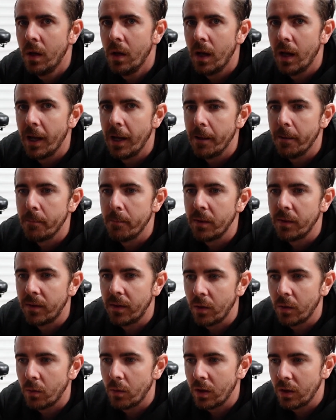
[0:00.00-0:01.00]

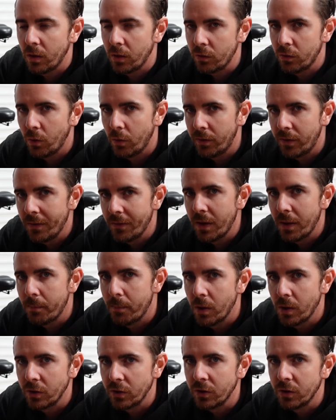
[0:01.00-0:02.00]
until I sort of give it a
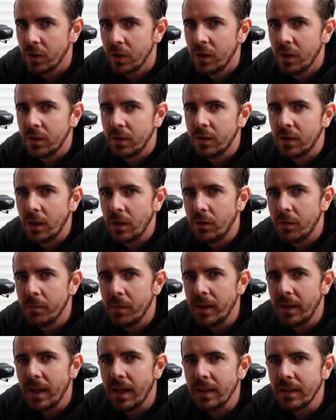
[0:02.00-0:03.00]
push. So to
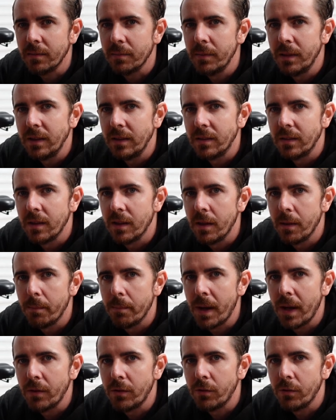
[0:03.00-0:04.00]
me that means that the
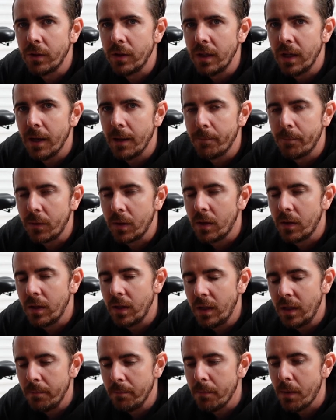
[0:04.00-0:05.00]
battery,
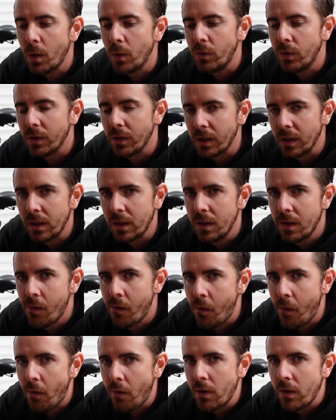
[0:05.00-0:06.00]
the motor
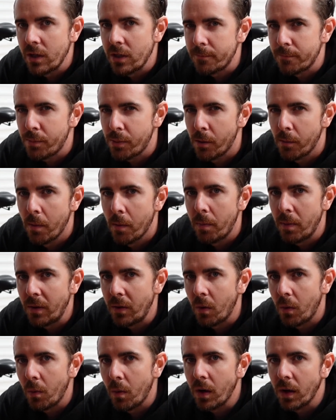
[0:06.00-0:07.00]
is probably
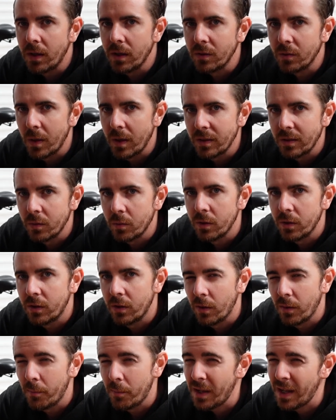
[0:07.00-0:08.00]
not working as well as it would have
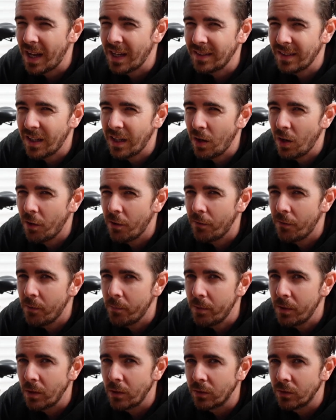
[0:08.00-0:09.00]
done. But it has had a lot of
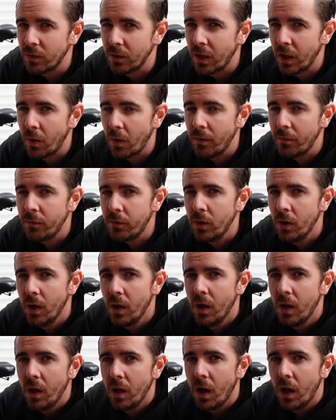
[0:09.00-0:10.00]
abuse, you know.
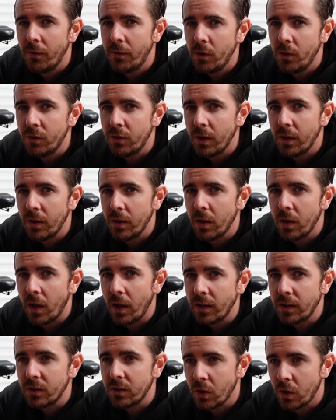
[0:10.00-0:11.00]
I've used it
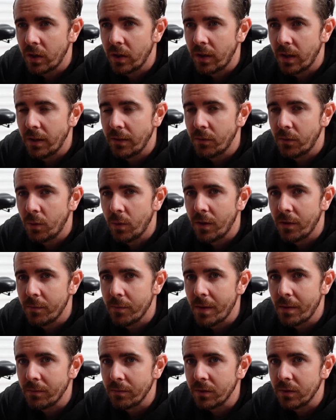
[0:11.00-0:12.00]
like solidly for 12
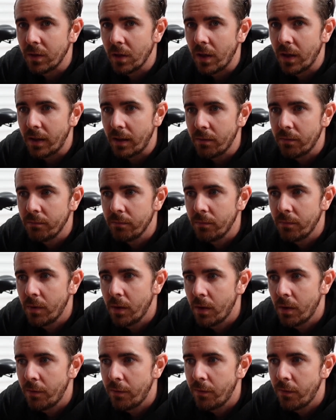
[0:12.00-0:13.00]
months, like
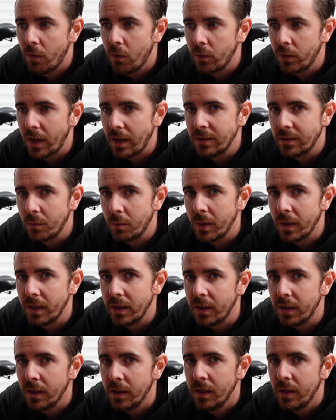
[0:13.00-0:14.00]
4 days a
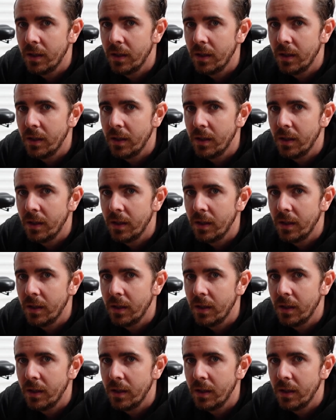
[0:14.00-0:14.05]
week,